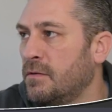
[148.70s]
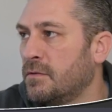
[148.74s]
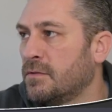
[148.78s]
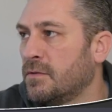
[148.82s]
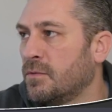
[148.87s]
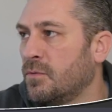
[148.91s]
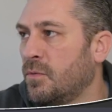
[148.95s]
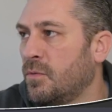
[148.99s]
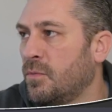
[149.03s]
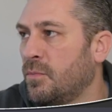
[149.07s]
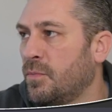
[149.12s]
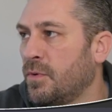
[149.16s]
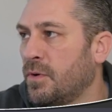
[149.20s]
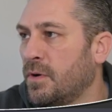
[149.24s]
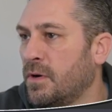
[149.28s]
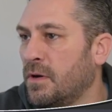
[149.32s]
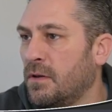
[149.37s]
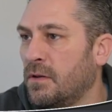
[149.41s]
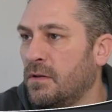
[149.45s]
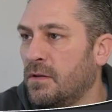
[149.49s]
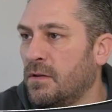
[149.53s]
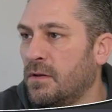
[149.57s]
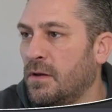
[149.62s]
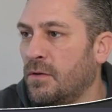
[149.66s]

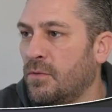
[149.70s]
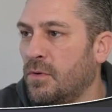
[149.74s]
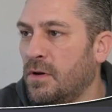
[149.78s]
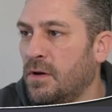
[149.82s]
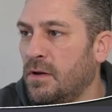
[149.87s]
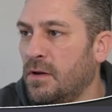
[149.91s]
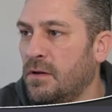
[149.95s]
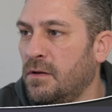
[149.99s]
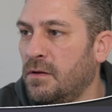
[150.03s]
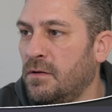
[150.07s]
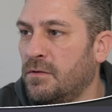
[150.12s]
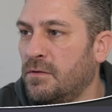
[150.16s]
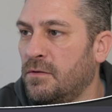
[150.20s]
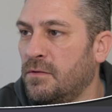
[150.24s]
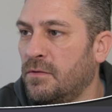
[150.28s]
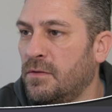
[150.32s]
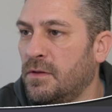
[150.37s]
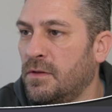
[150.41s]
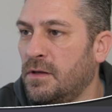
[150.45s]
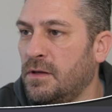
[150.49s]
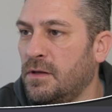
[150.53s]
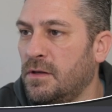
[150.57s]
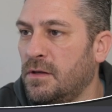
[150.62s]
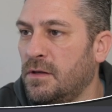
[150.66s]
Bring that one in
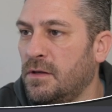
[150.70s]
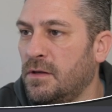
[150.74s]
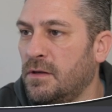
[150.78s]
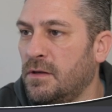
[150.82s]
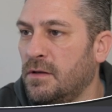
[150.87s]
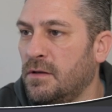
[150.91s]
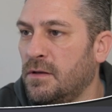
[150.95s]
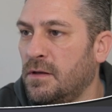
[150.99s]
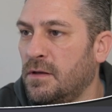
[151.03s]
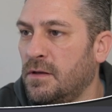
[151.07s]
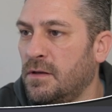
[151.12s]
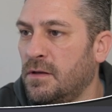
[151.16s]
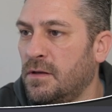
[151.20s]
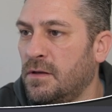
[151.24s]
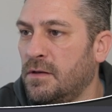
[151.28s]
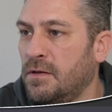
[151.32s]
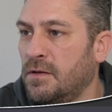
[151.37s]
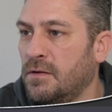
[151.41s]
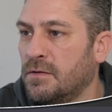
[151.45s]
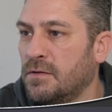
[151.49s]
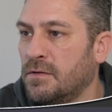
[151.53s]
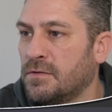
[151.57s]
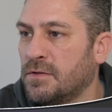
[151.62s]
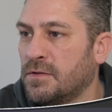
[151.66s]
there,
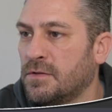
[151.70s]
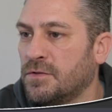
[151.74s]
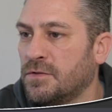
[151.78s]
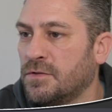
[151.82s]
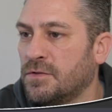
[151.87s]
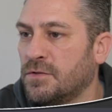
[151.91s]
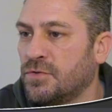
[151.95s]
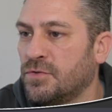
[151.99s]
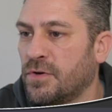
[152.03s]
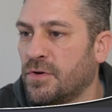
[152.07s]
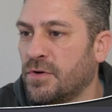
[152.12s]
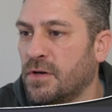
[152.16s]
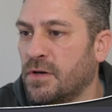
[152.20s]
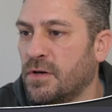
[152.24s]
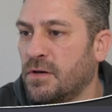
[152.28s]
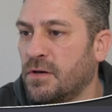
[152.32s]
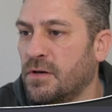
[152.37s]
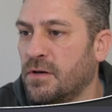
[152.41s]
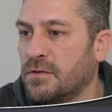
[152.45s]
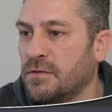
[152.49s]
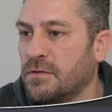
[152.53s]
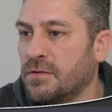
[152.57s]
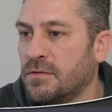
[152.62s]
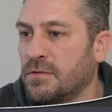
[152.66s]
and it's a
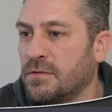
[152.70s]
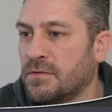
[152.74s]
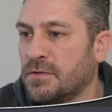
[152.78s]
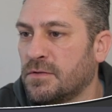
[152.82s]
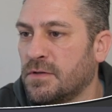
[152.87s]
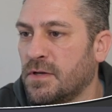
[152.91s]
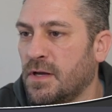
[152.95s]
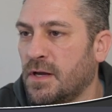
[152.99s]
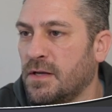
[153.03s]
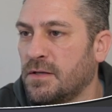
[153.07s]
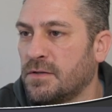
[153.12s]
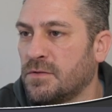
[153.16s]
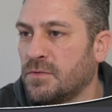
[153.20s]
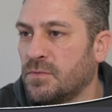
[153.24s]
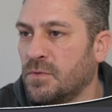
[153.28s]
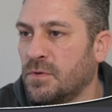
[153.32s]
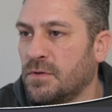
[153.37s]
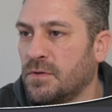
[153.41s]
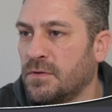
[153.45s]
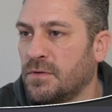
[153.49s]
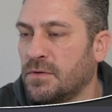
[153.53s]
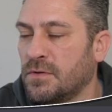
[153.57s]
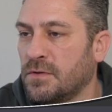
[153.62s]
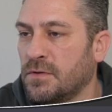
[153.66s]
string, starts
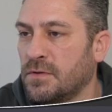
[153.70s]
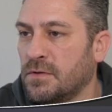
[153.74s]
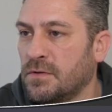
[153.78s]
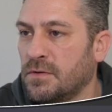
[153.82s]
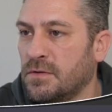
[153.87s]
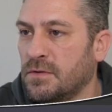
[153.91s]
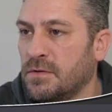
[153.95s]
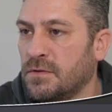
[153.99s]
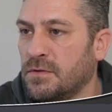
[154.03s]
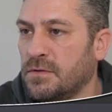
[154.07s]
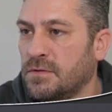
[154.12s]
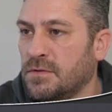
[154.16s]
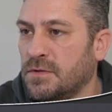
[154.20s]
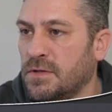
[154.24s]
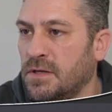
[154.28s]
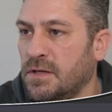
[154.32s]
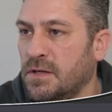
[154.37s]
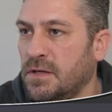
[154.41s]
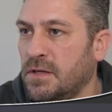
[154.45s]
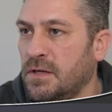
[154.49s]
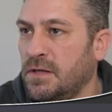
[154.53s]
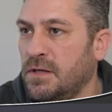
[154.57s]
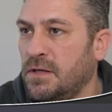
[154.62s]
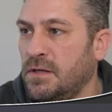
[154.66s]
with
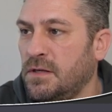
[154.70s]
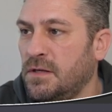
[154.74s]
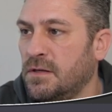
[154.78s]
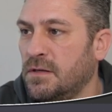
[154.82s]
TE.